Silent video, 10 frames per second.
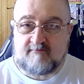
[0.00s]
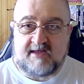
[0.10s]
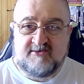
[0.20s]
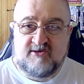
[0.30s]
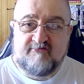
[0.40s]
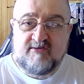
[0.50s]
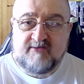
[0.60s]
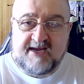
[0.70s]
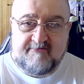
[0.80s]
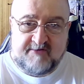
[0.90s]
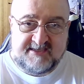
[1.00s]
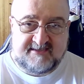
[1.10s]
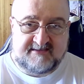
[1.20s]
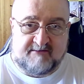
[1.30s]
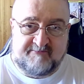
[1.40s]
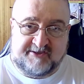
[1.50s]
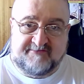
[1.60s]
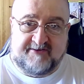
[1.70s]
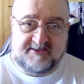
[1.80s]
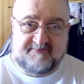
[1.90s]
So Real Life was Albert Brooks'
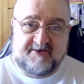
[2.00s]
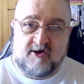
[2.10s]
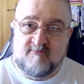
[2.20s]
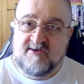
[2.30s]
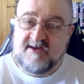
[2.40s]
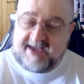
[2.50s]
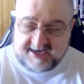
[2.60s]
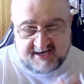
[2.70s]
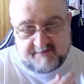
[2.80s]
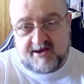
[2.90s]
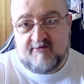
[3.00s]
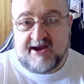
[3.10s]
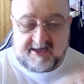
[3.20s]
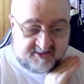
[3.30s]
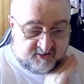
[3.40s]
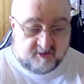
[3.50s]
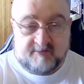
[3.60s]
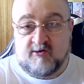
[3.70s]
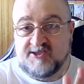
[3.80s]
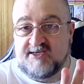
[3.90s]
first film. It came out and no one
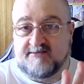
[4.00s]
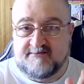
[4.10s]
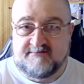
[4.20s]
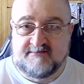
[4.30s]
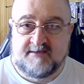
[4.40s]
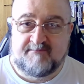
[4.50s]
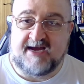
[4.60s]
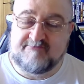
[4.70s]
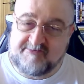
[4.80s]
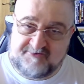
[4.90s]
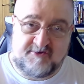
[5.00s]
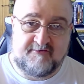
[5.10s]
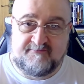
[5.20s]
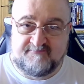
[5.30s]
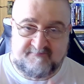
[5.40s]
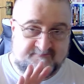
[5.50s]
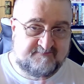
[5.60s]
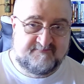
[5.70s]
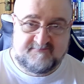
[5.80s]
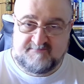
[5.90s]
watched it, apart from a few
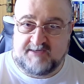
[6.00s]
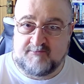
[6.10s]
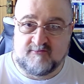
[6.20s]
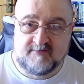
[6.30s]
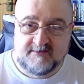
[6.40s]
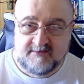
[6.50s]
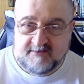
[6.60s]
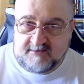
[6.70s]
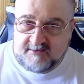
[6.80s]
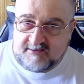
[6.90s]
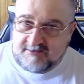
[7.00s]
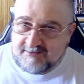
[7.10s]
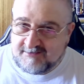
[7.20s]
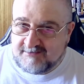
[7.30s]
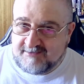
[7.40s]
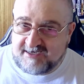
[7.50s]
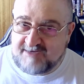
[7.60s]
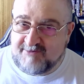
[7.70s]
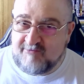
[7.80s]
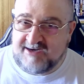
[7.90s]
people. It
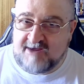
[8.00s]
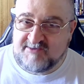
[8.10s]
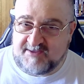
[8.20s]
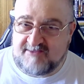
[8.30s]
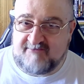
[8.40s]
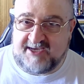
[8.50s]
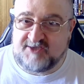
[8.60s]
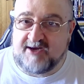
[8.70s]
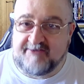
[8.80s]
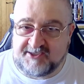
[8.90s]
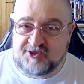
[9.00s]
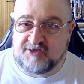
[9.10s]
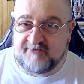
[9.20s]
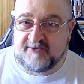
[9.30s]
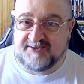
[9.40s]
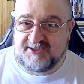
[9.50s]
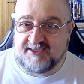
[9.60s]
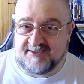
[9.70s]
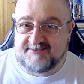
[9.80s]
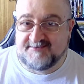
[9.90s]
came out when I was about 3, so I have an excuse for not seeing
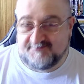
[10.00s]
it.